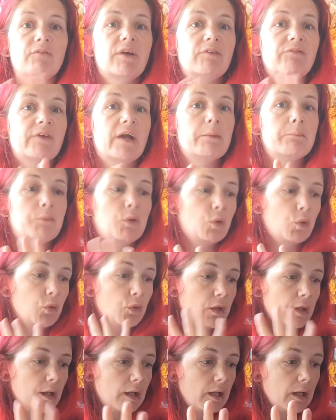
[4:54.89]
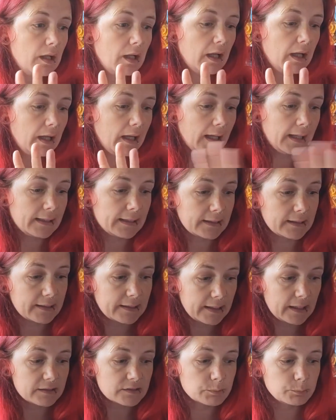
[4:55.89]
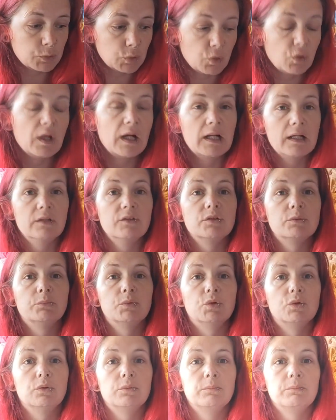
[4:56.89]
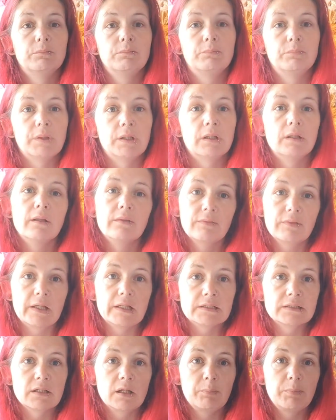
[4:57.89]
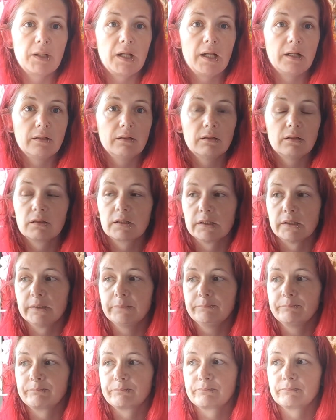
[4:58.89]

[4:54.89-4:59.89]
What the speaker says: If I find more and I can get to more, I'll do more. But that's our plan. Okay.